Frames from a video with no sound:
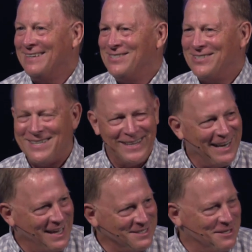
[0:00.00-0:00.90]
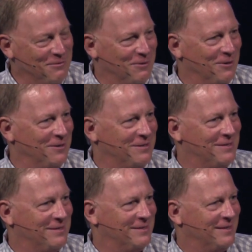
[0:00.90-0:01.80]
Did you see the last of the
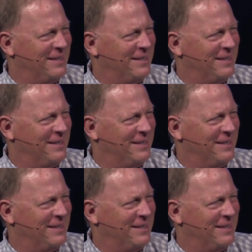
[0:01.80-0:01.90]
verse?